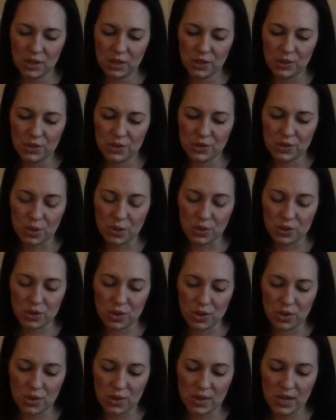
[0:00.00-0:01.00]

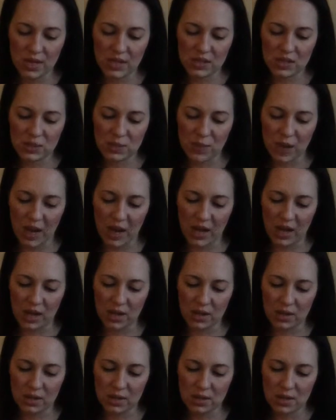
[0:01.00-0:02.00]
social,
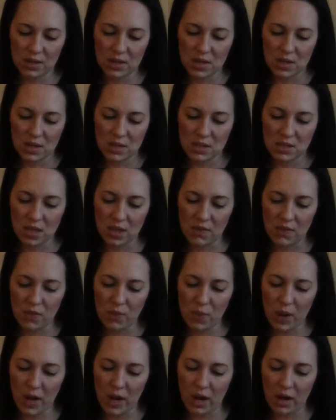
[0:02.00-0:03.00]
inspired,
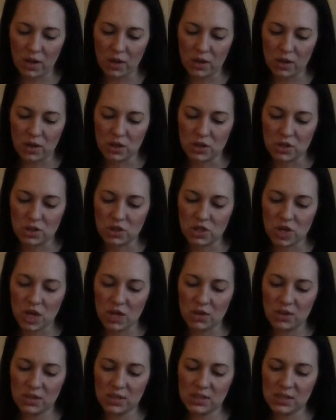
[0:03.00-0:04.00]
self-aware,
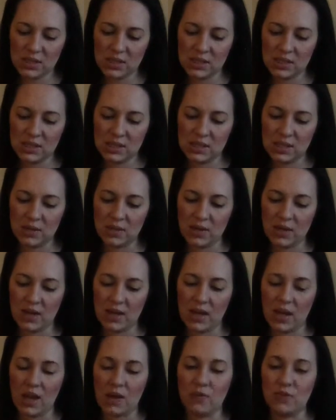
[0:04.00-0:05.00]
generous, considerate,
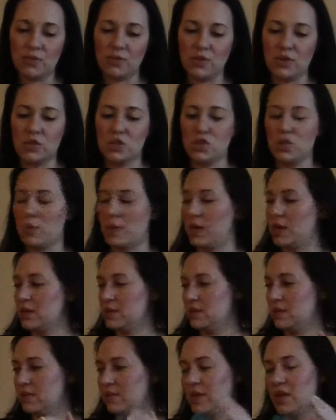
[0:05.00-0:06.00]
and
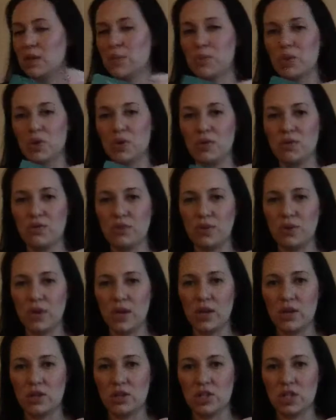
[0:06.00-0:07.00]
virtuous. Very beautiful
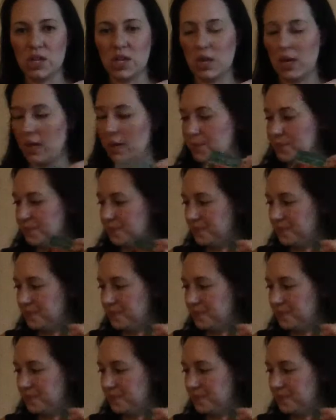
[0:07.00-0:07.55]
energy here.